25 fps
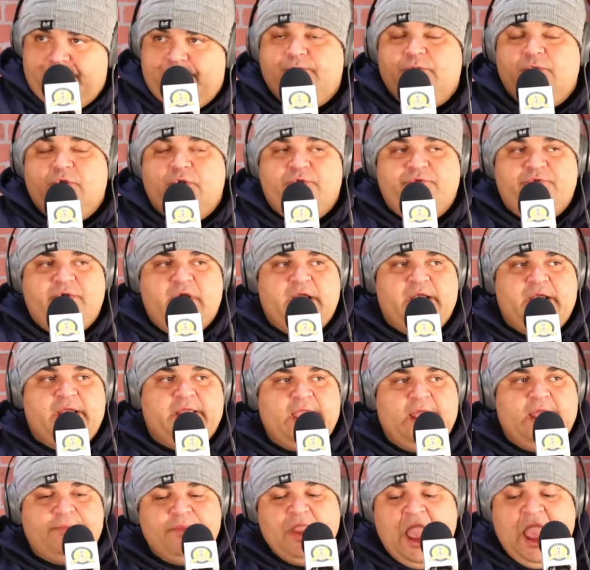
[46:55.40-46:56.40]
you're invited
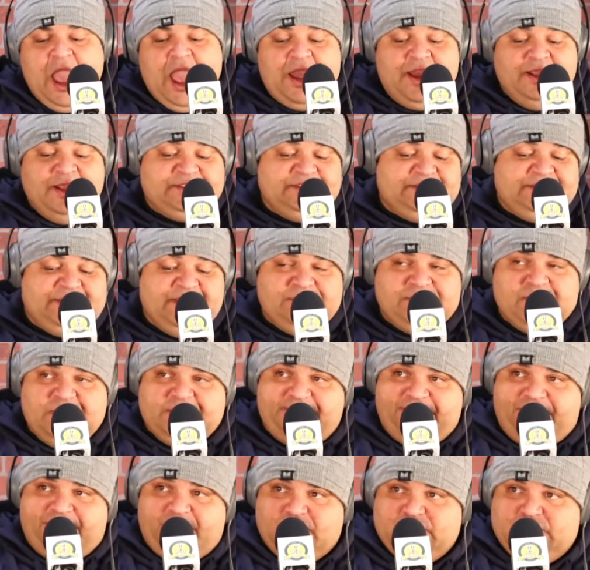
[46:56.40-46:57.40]
again. And this is
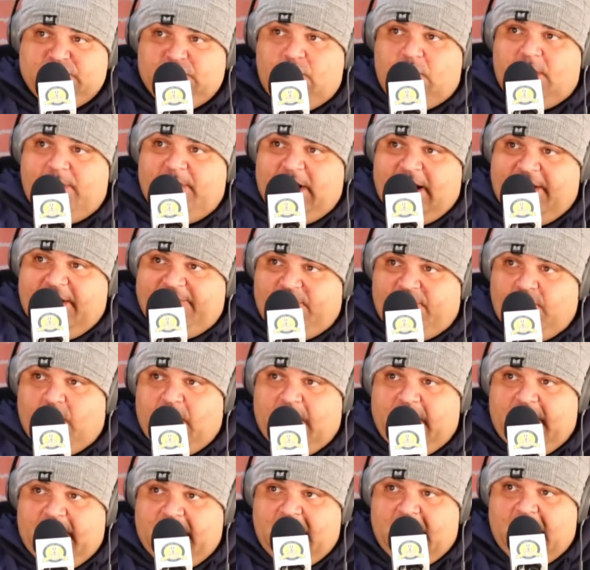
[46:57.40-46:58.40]
DJ's first tournament after
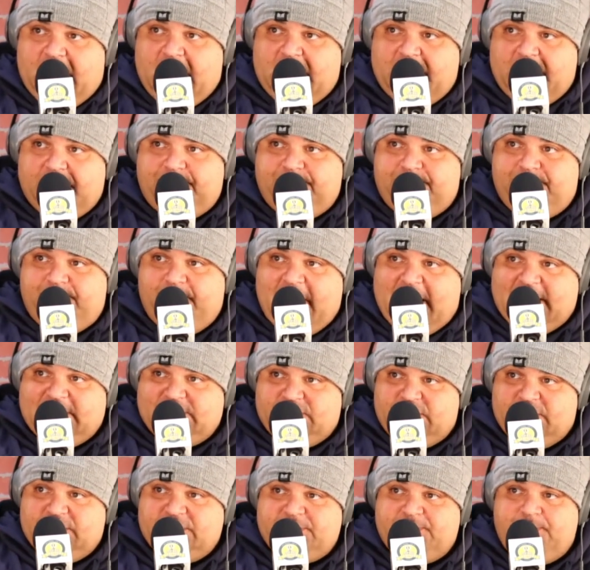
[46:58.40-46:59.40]
winning Masters.